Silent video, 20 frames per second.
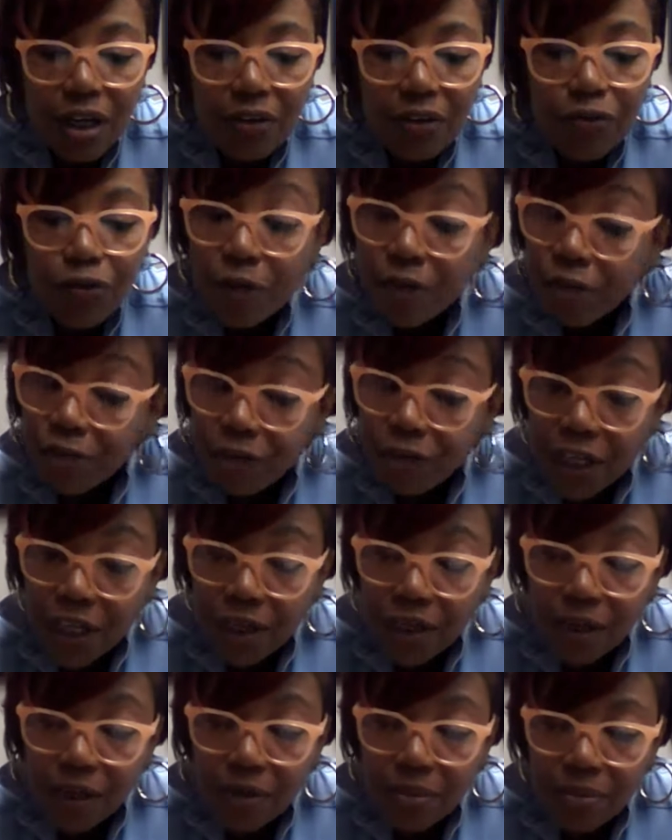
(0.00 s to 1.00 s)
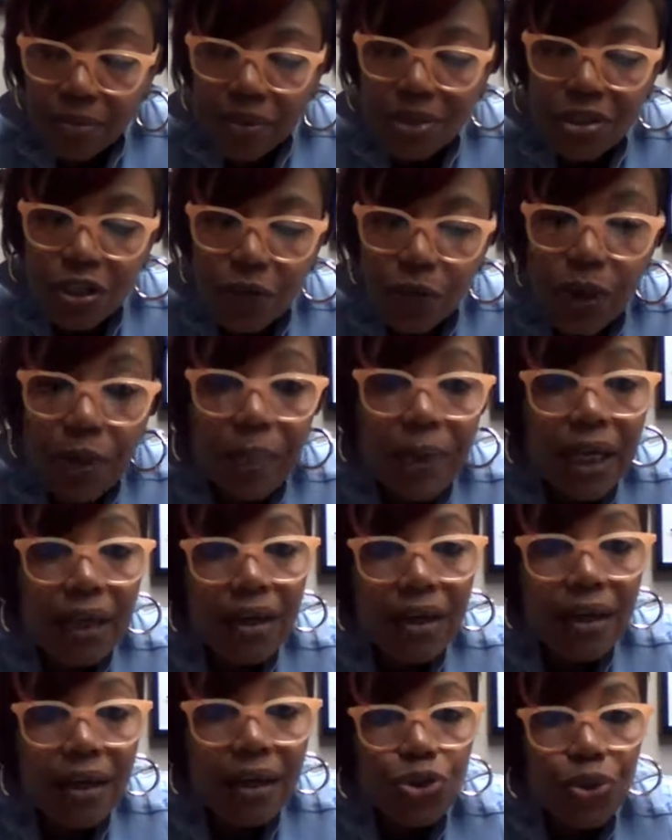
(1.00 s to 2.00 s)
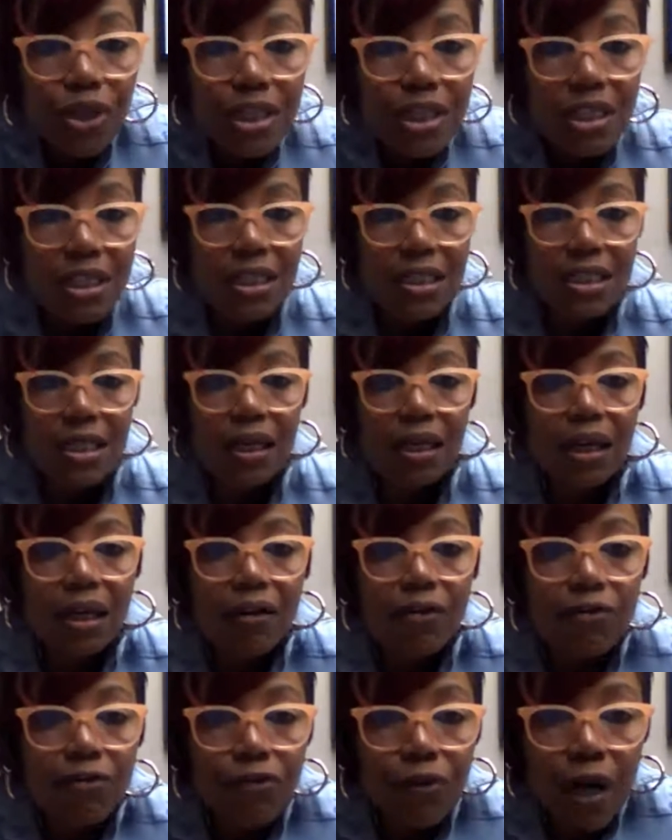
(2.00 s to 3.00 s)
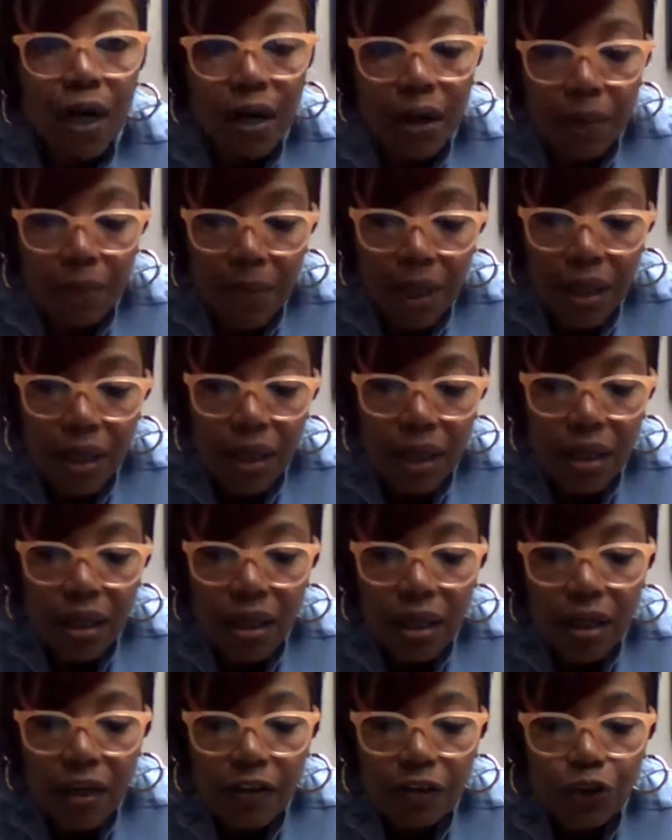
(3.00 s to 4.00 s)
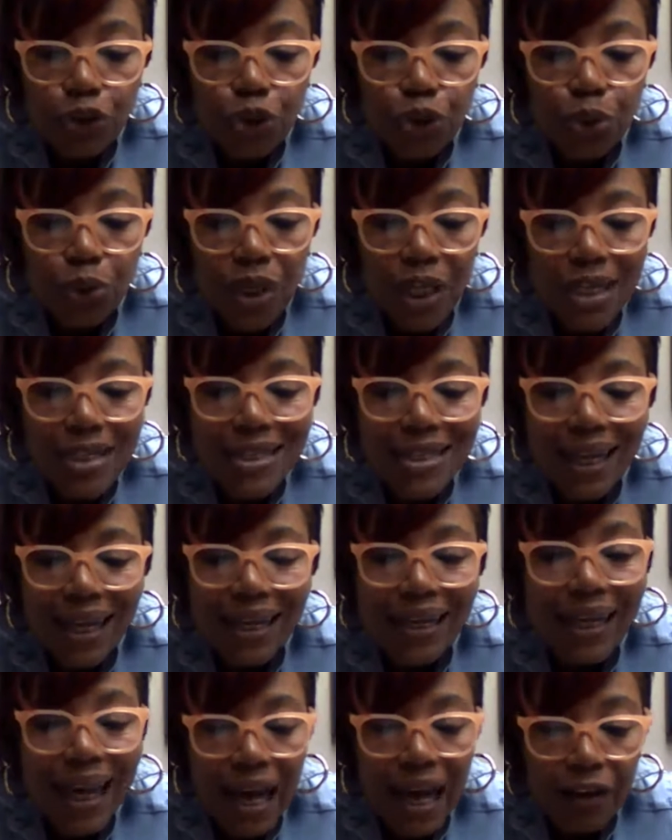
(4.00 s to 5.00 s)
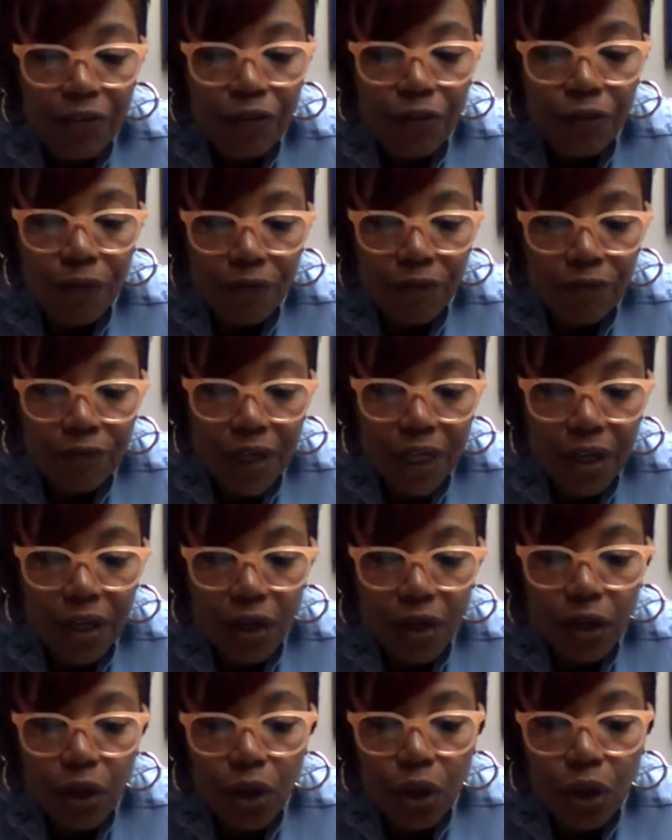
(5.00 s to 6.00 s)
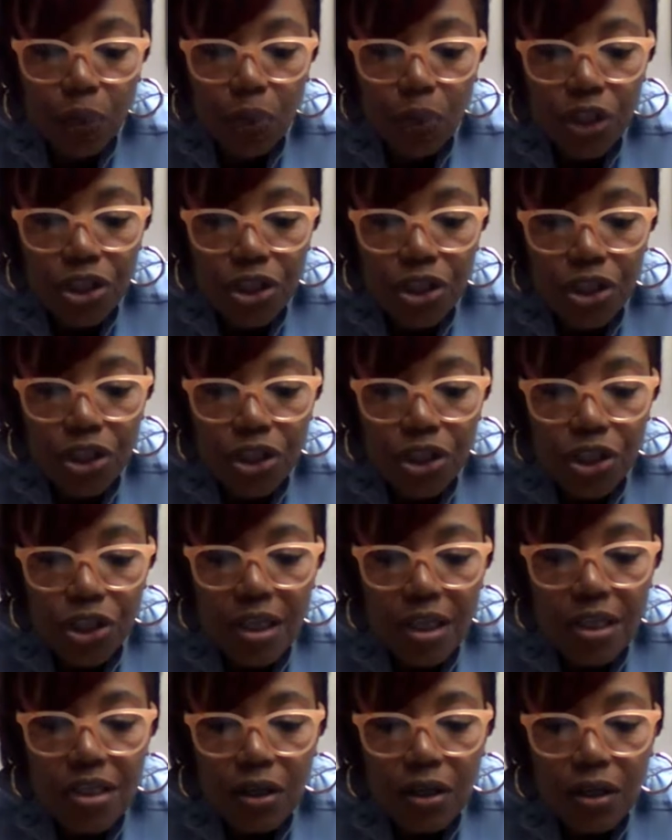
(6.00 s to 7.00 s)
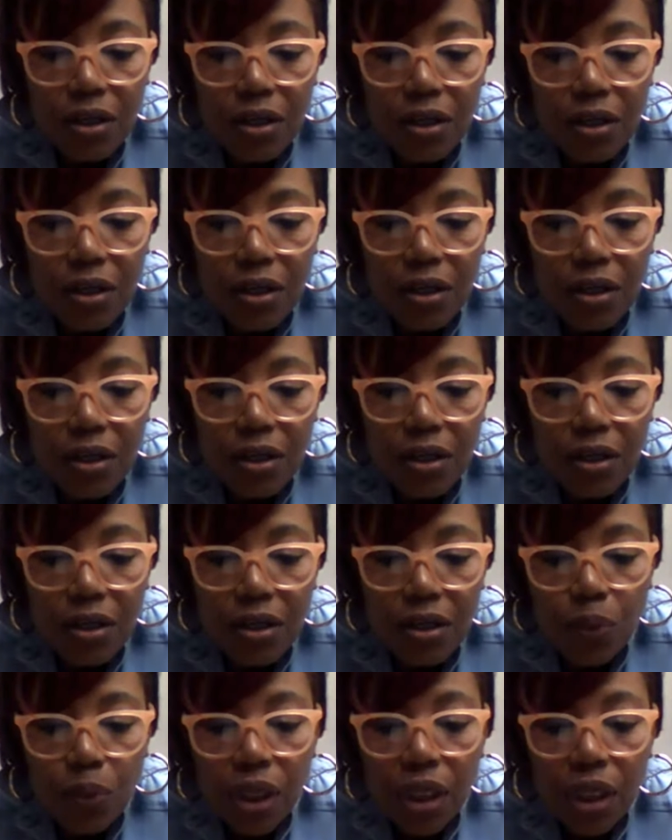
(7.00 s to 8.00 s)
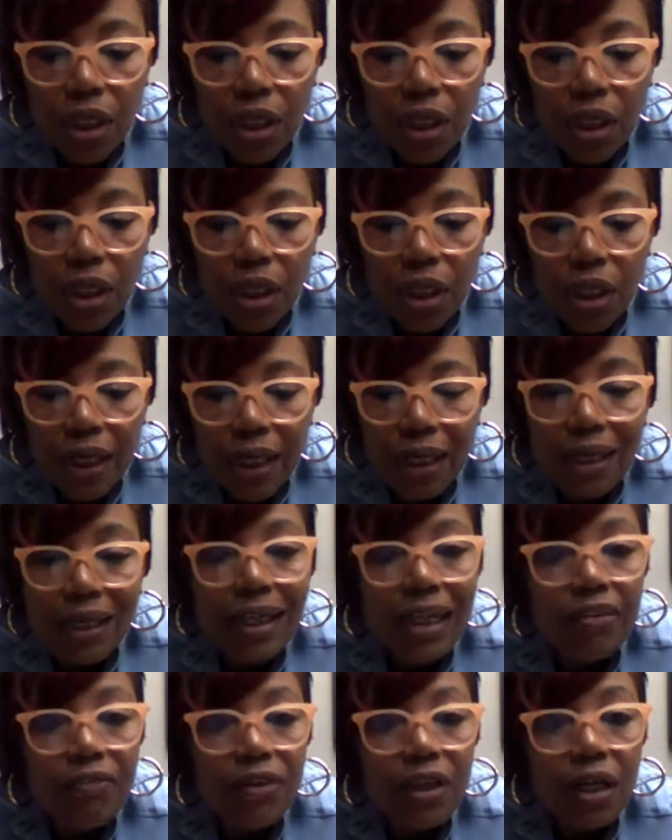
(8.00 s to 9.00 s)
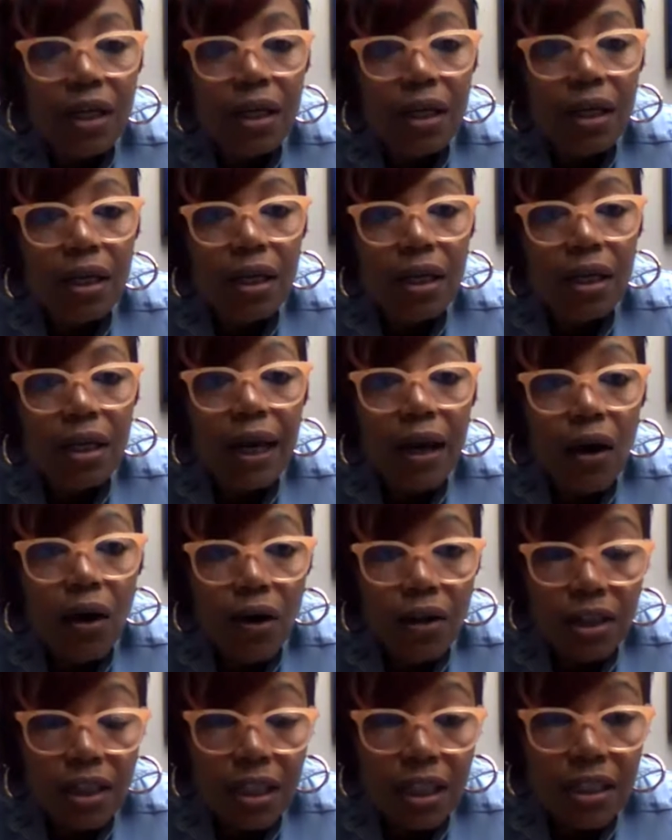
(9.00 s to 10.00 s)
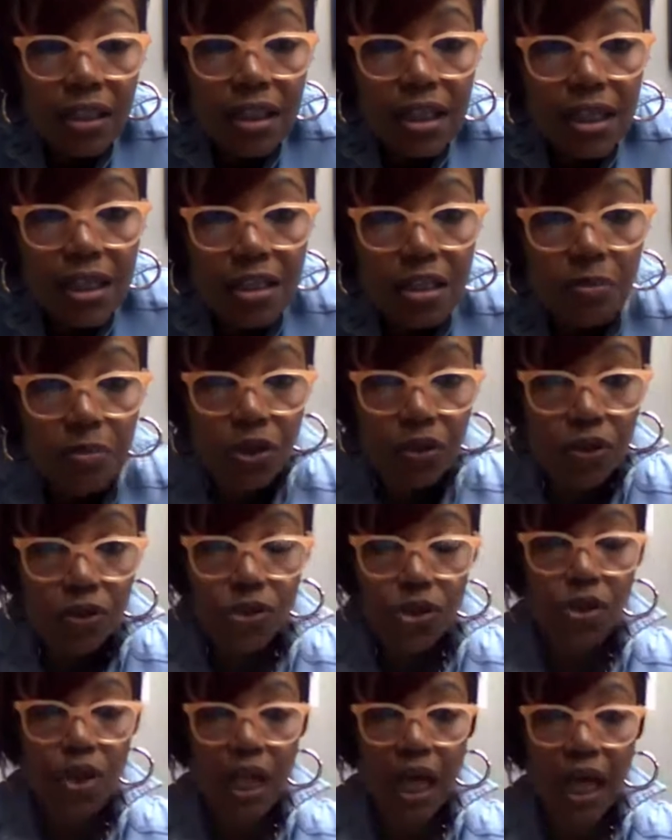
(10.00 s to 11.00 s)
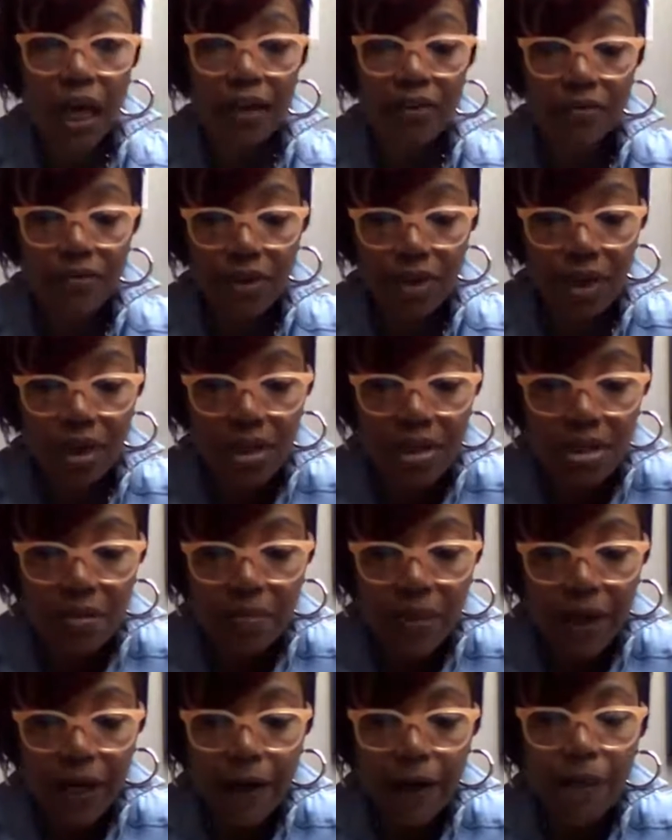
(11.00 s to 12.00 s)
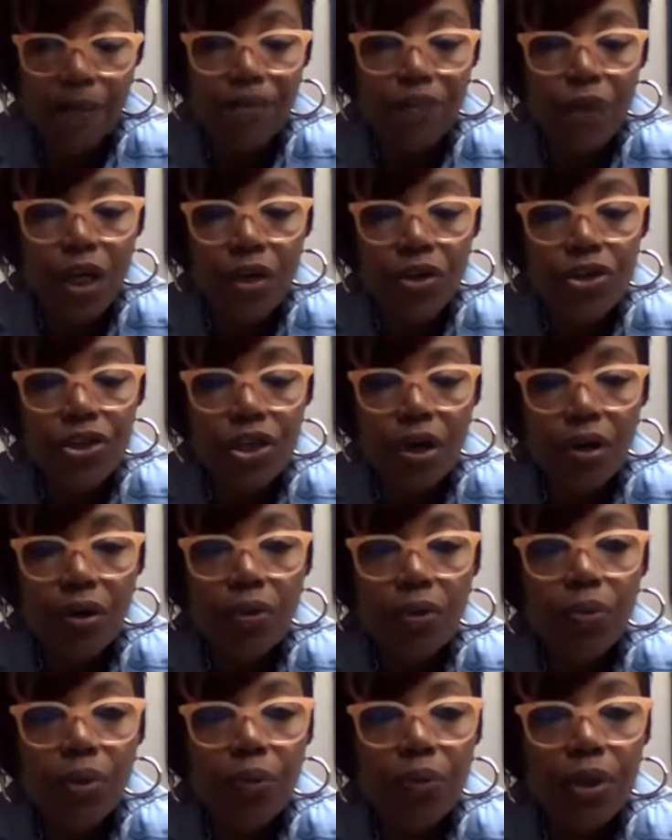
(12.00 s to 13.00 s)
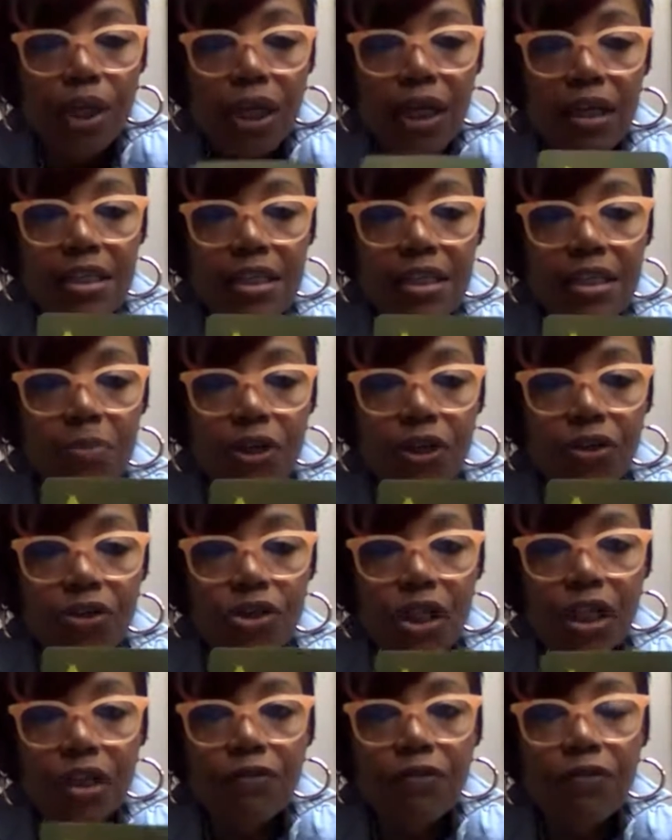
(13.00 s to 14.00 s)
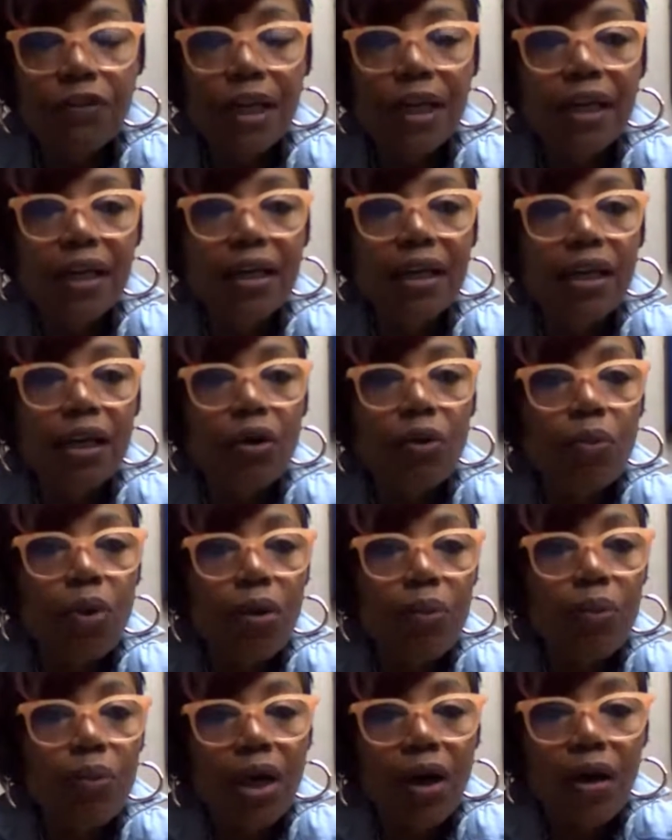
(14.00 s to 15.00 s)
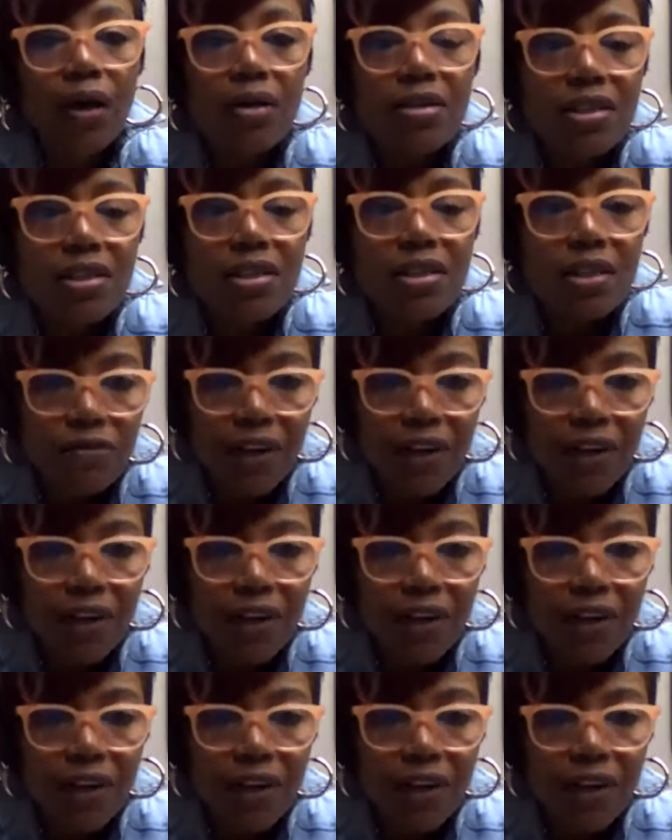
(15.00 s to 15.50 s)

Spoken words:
from fear. So we're making choices from love, trust, and not from fear, which is really what living a authentic spiritual life is about. So when we get spiritually fit, what we also